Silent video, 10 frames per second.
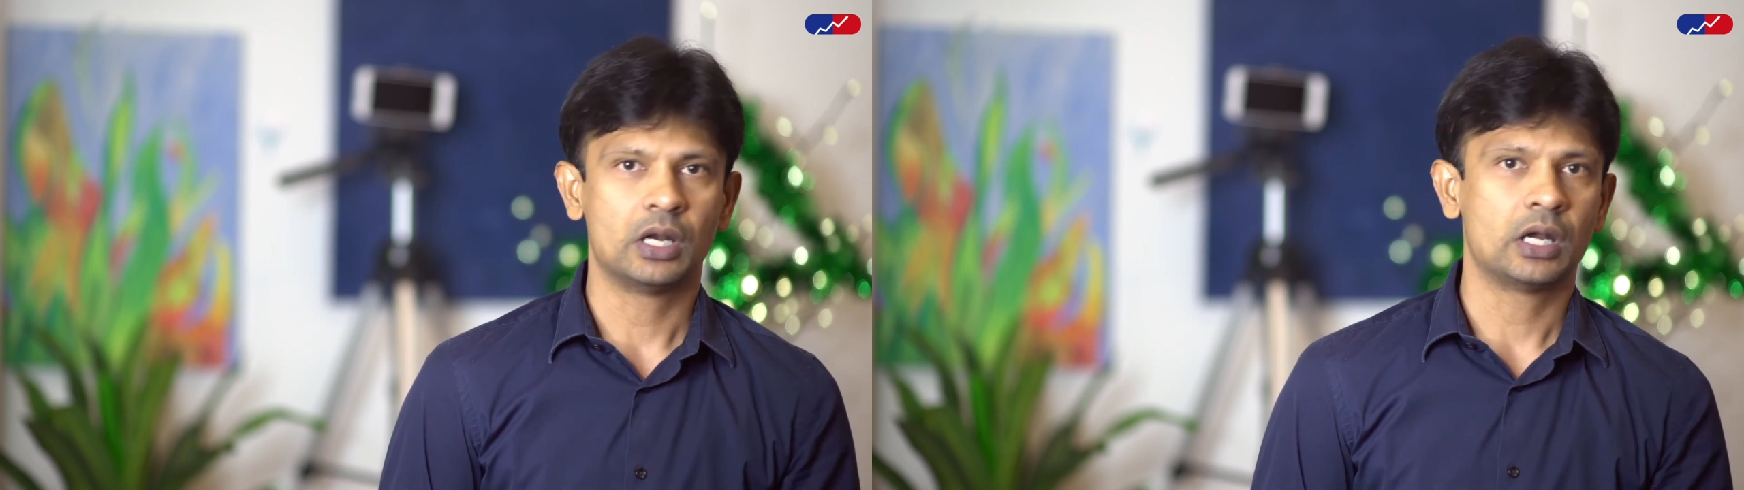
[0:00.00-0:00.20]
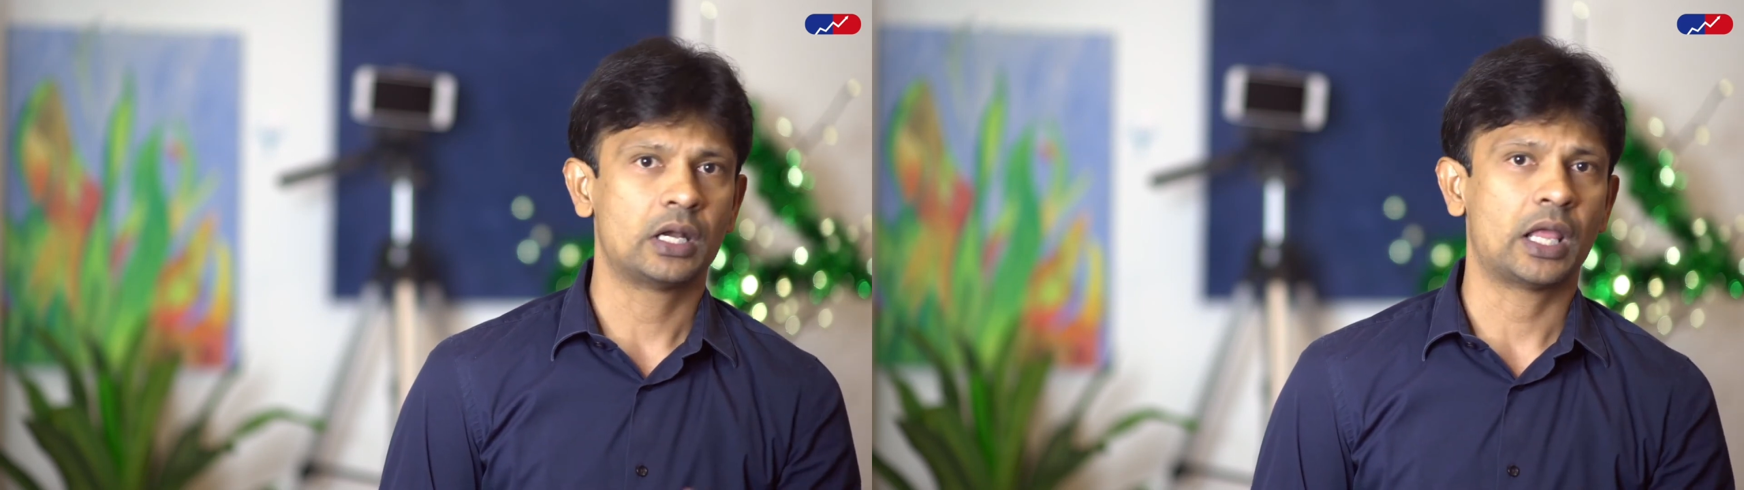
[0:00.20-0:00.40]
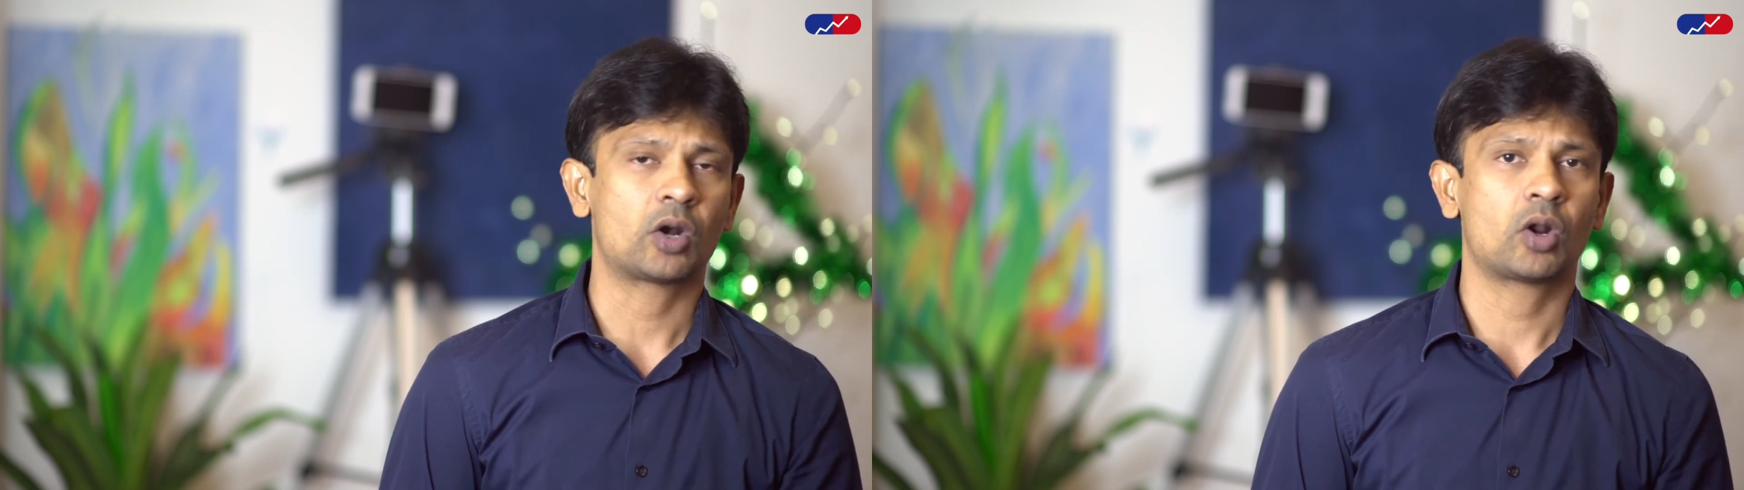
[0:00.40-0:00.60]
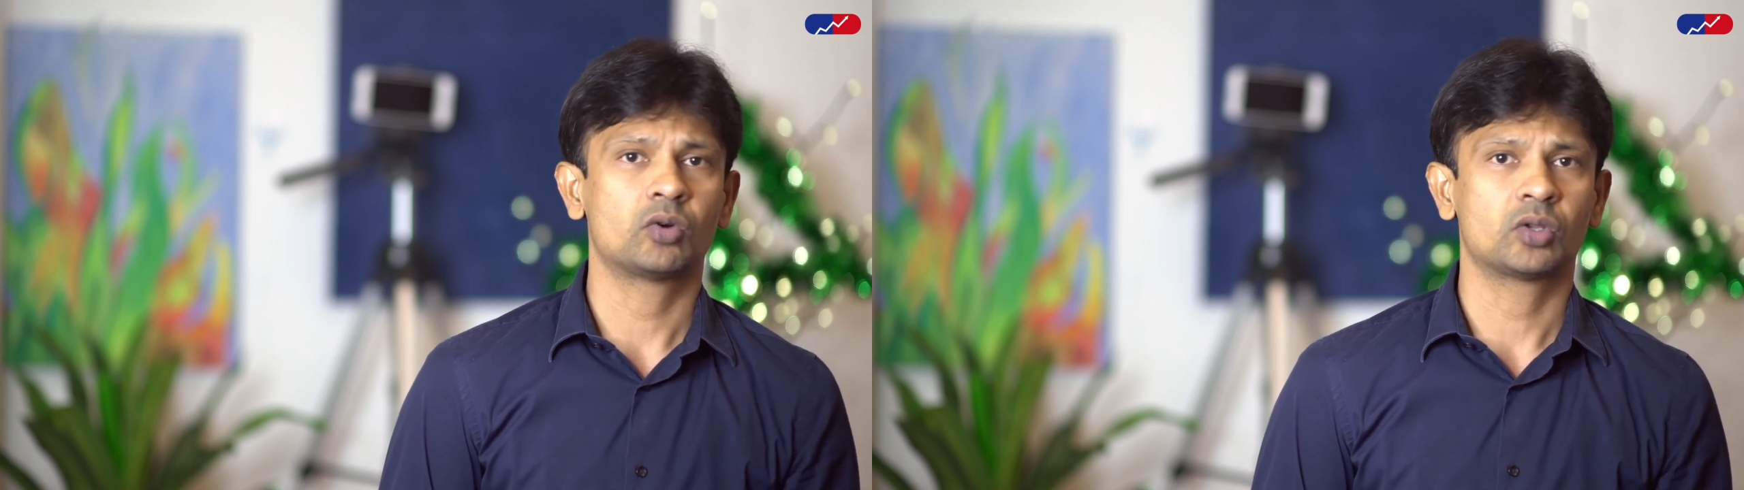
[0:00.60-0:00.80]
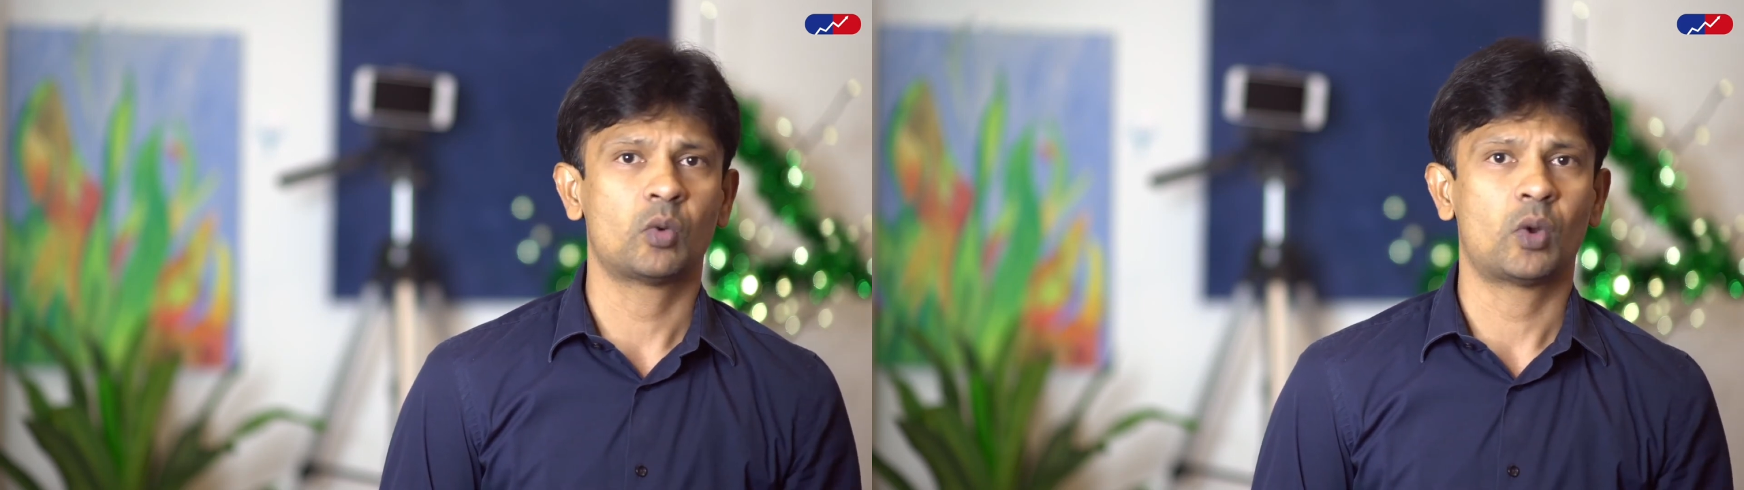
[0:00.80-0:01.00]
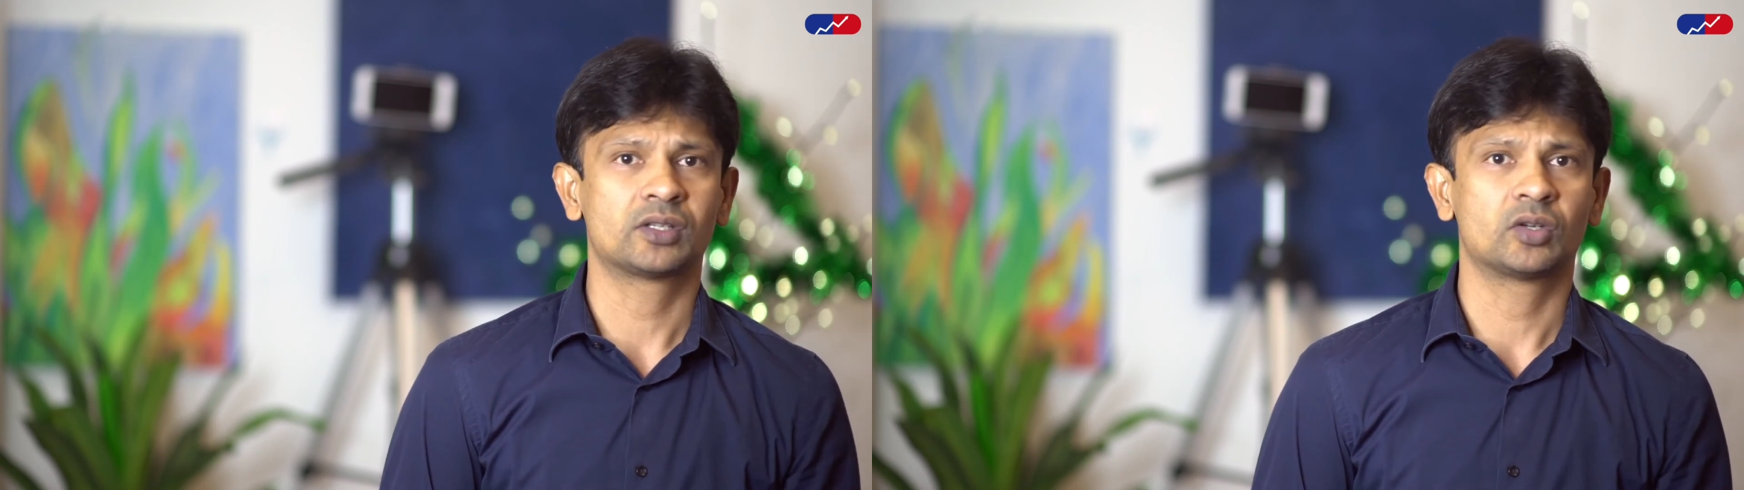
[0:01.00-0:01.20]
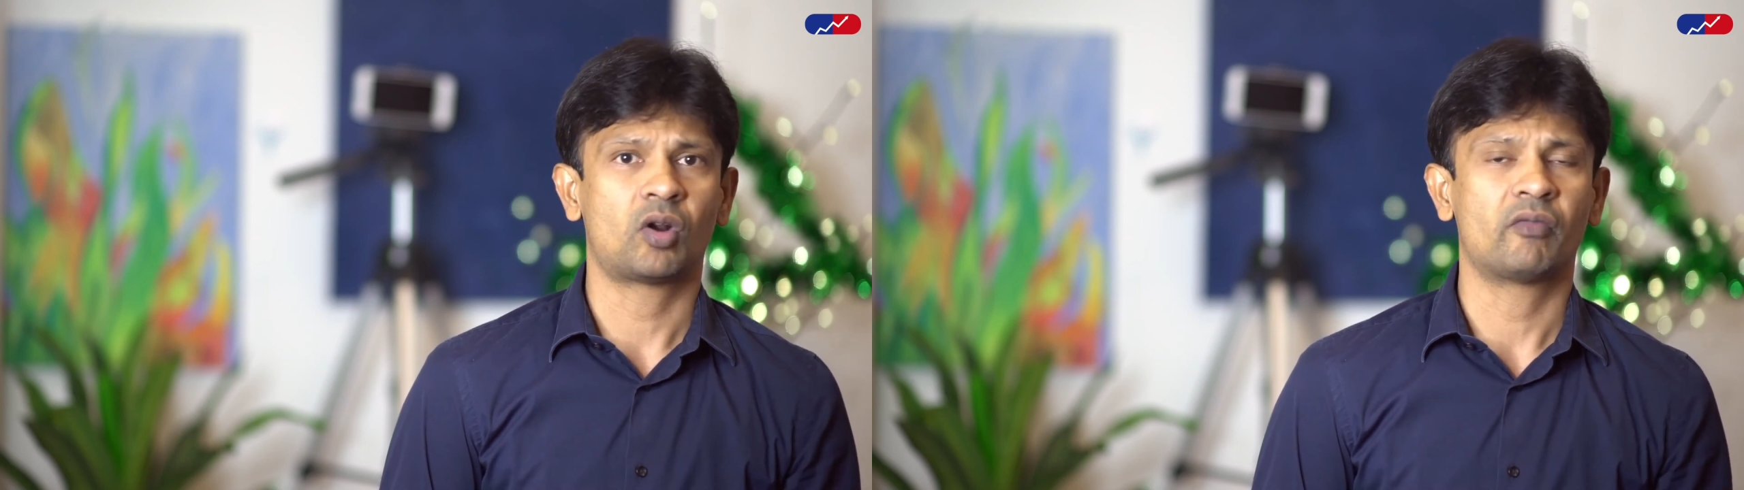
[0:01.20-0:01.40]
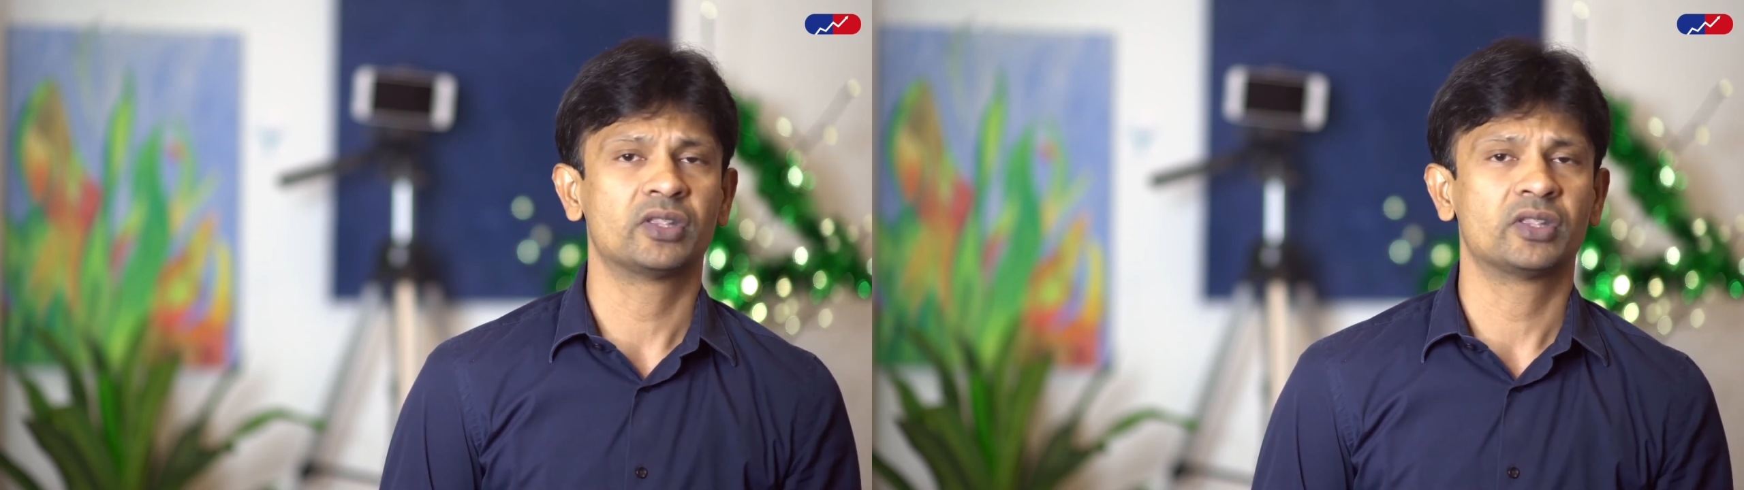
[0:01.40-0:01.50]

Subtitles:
Narrow down to the ones that offer